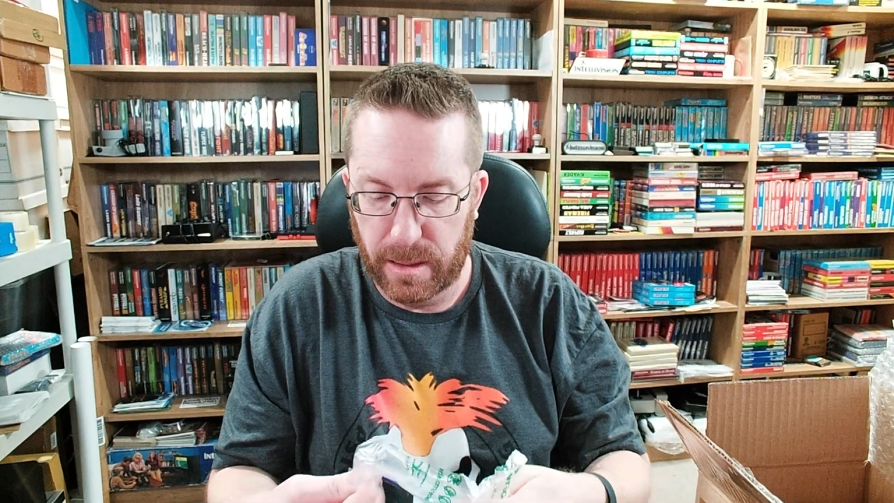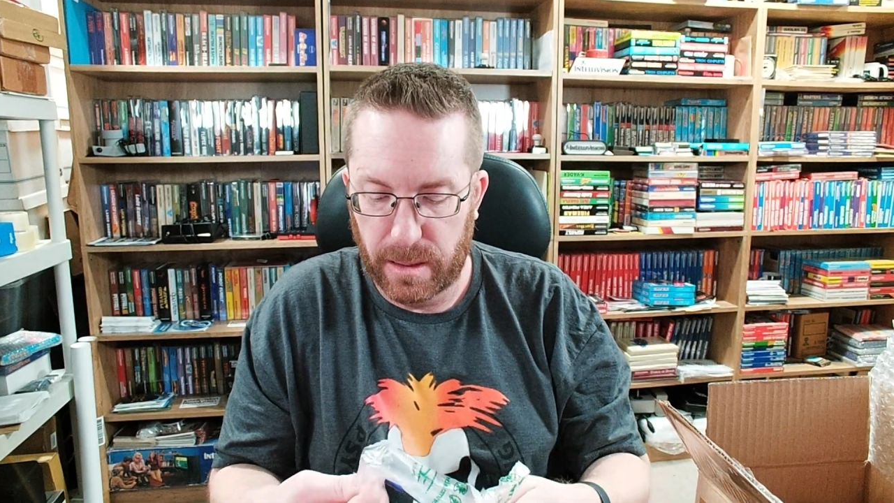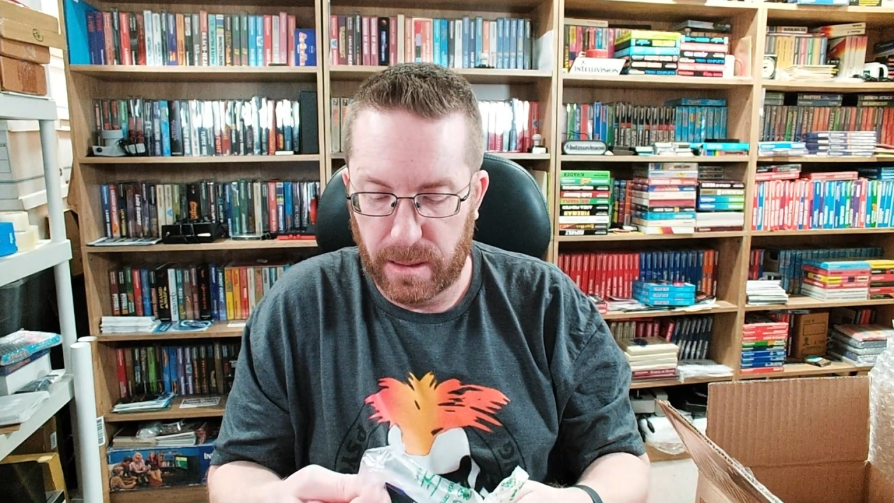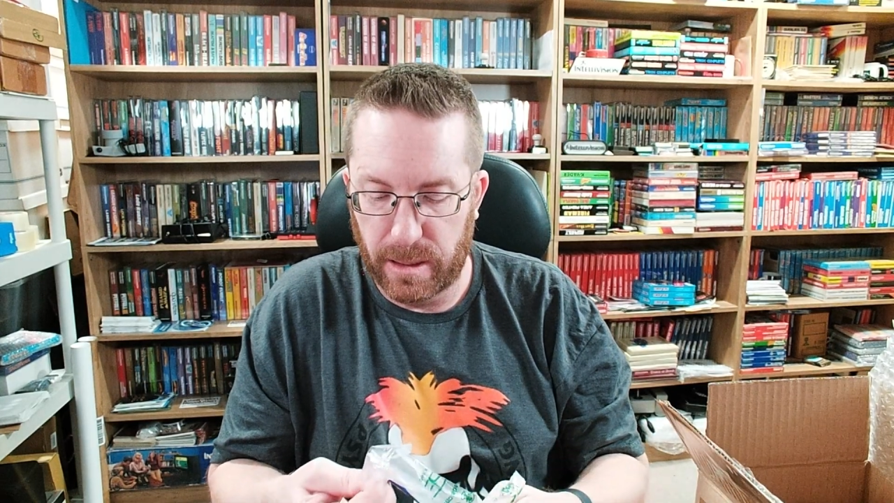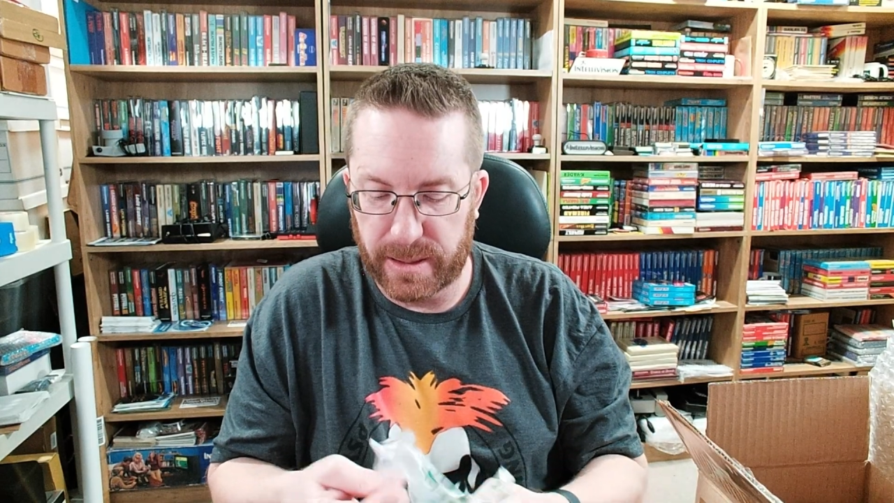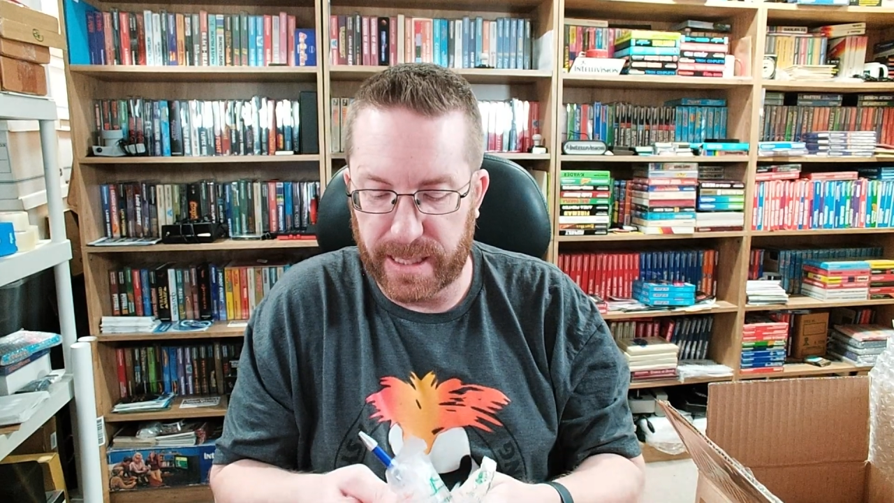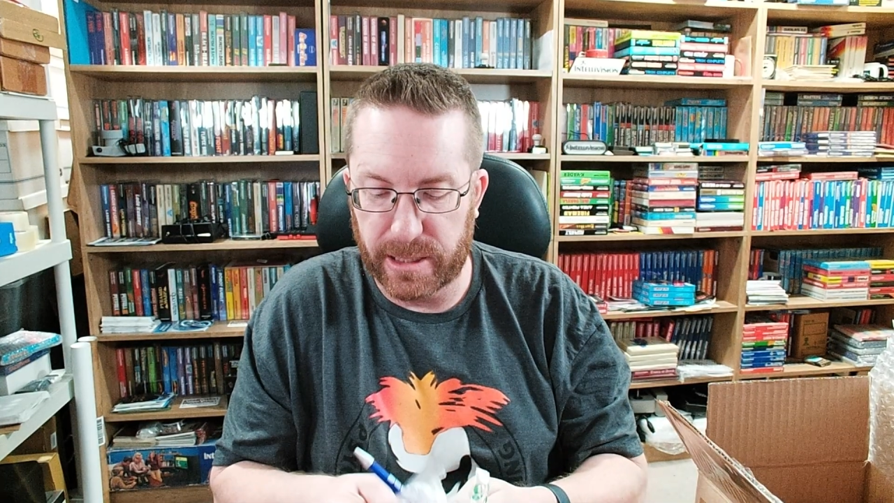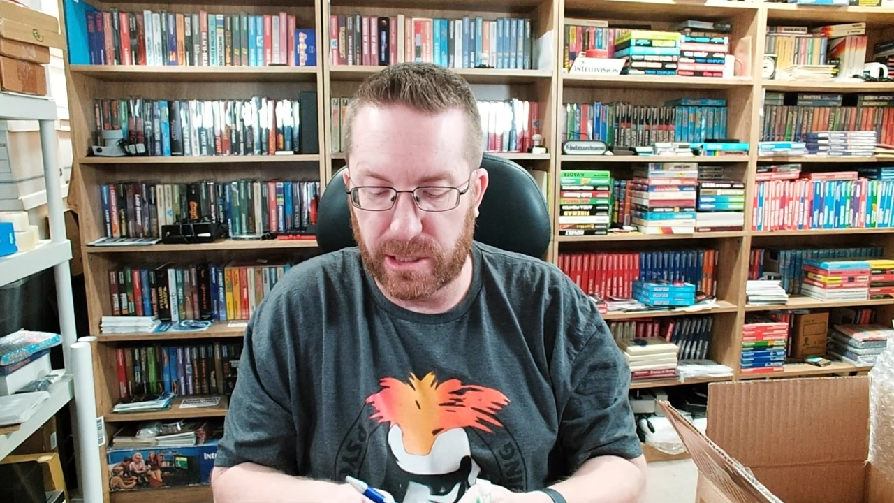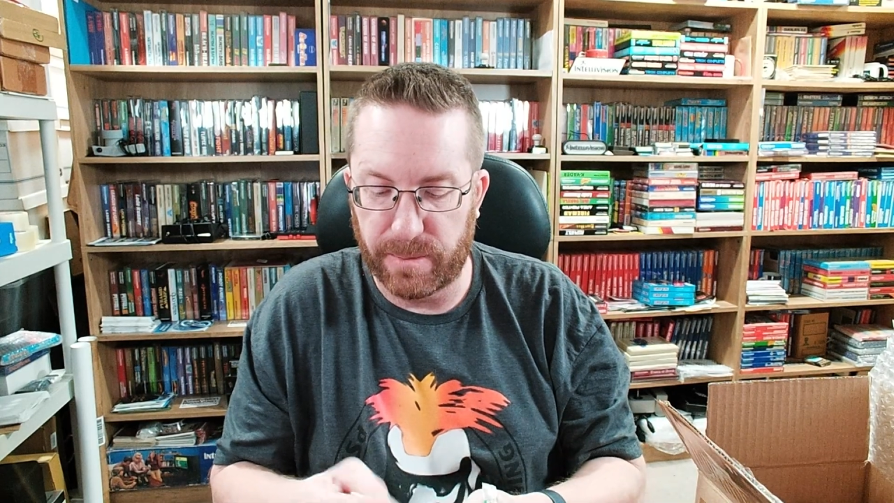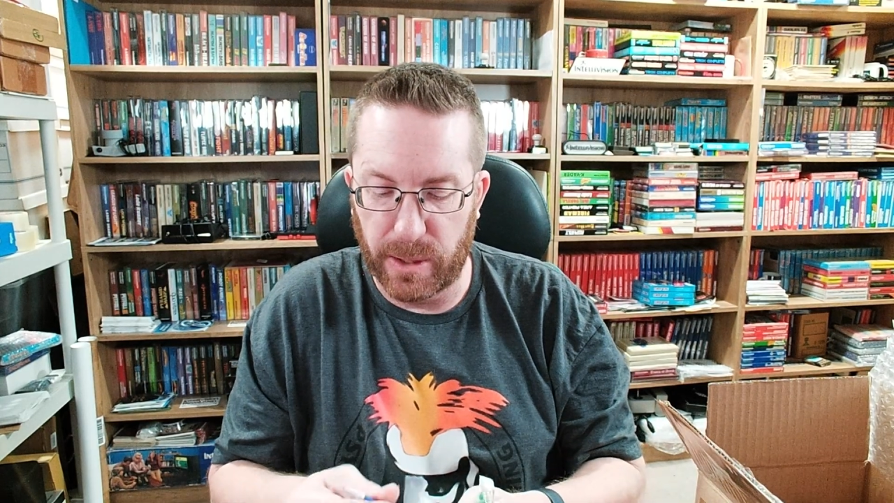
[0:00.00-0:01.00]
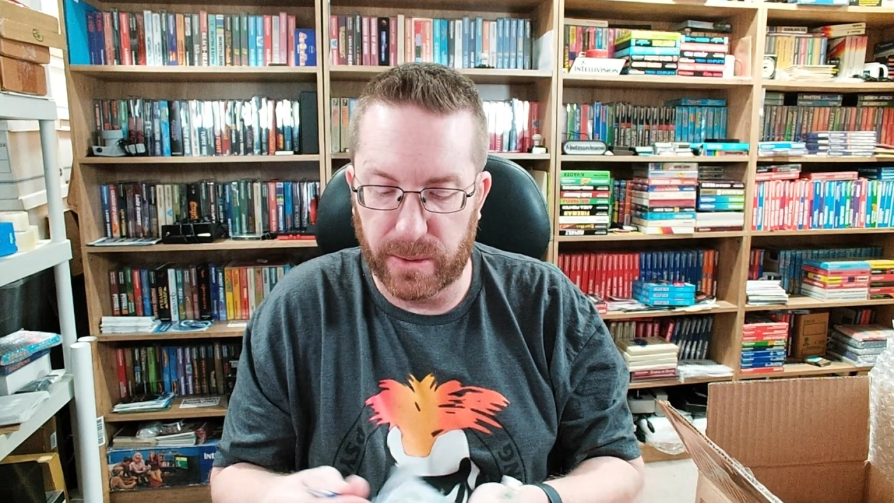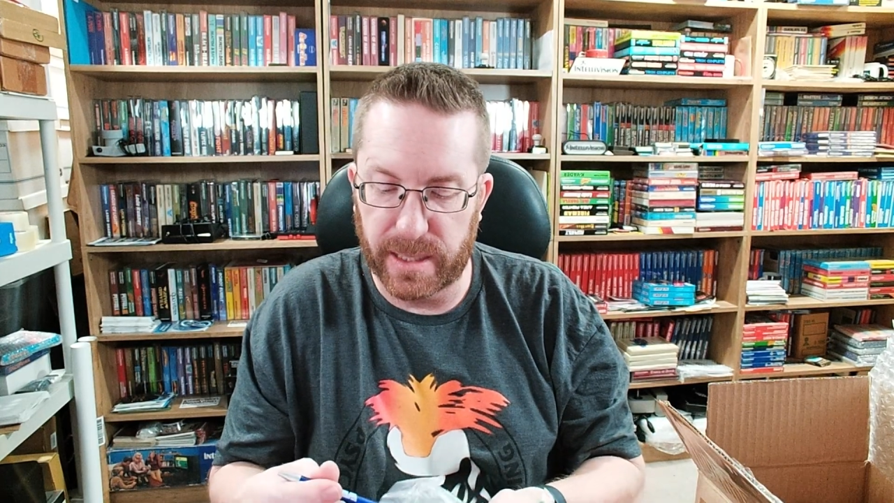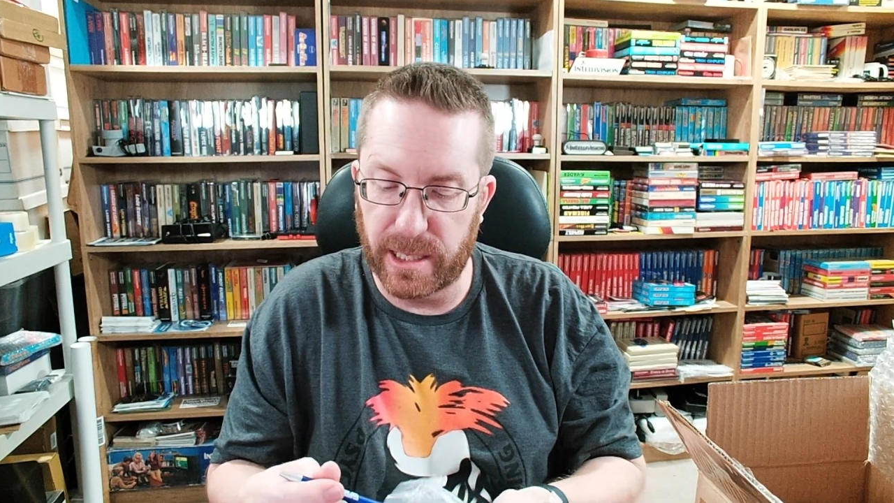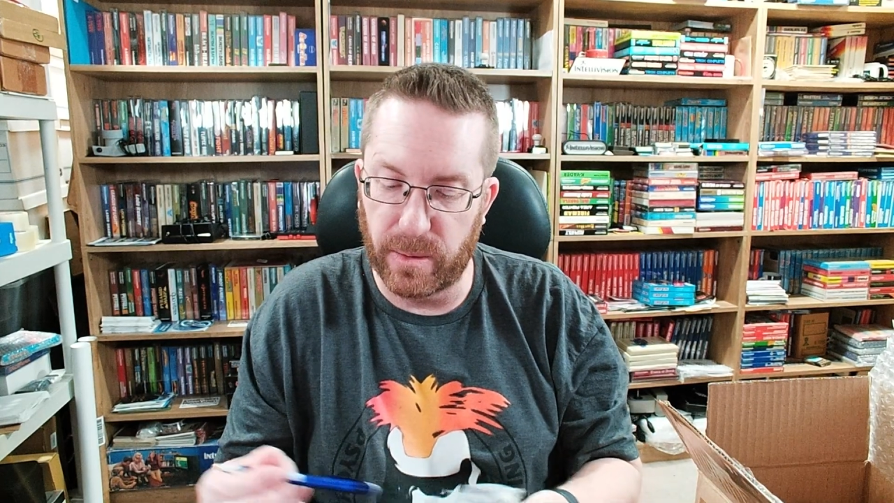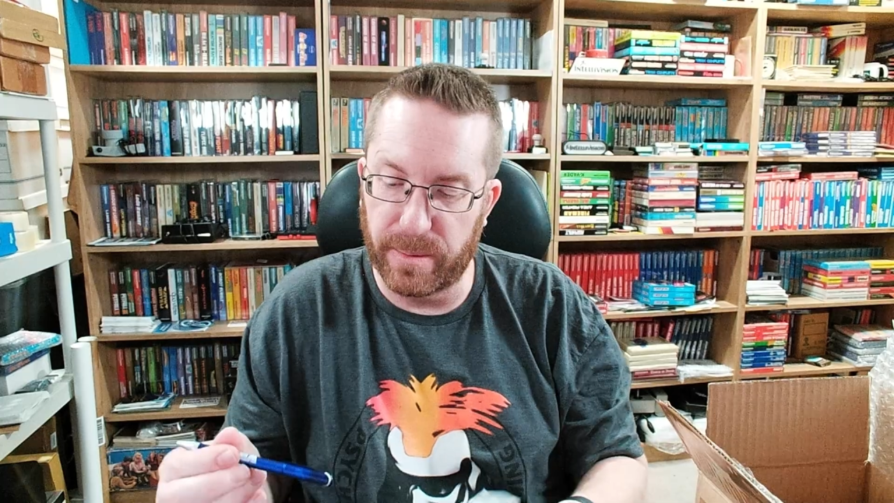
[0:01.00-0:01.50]
Looks like it's just poked
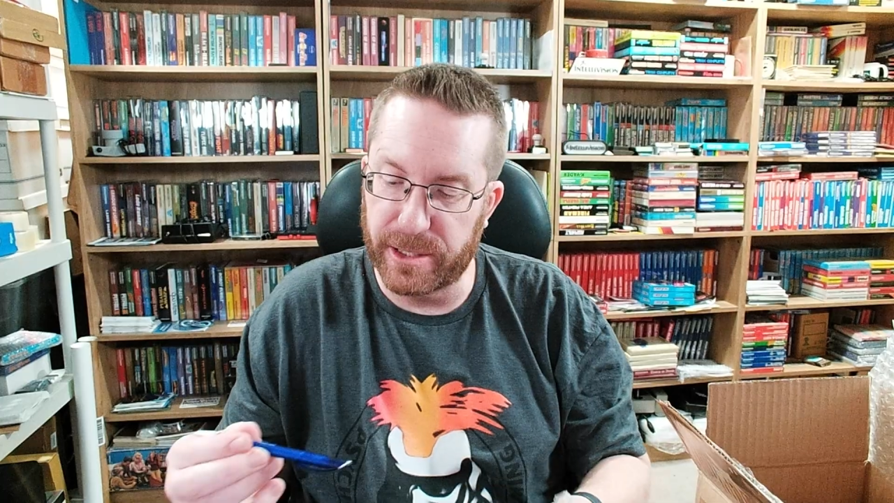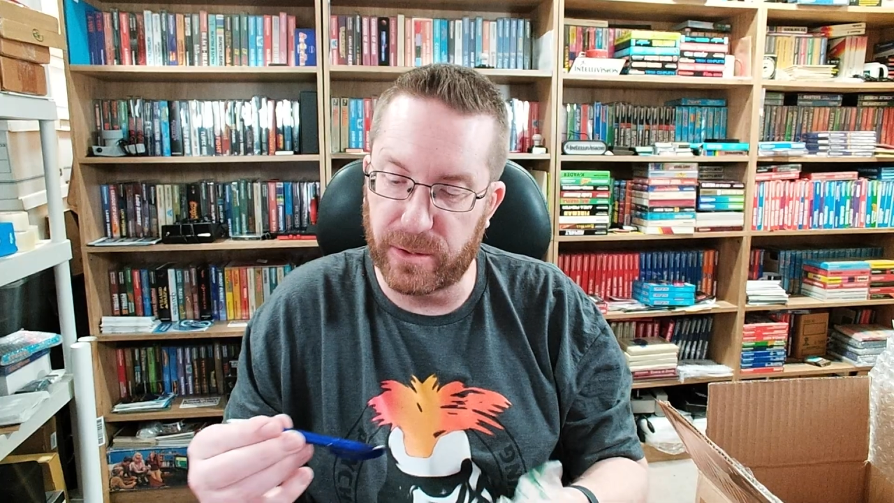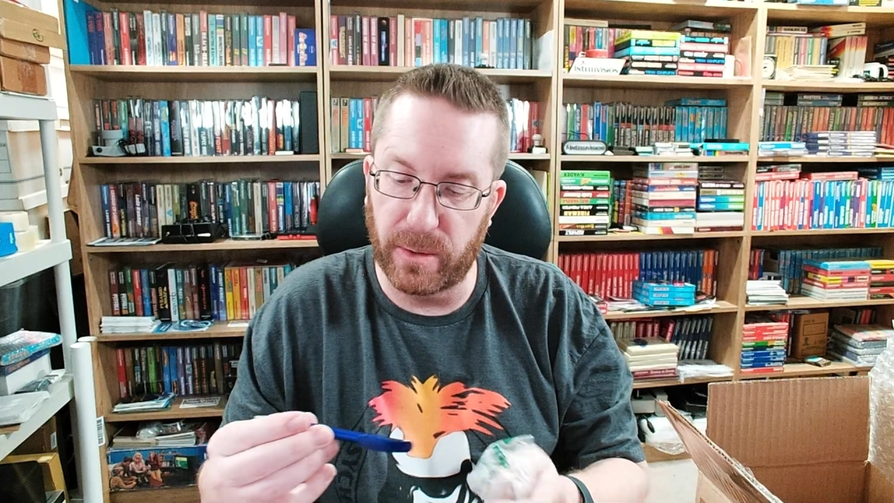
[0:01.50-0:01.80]
in there. I want to make sure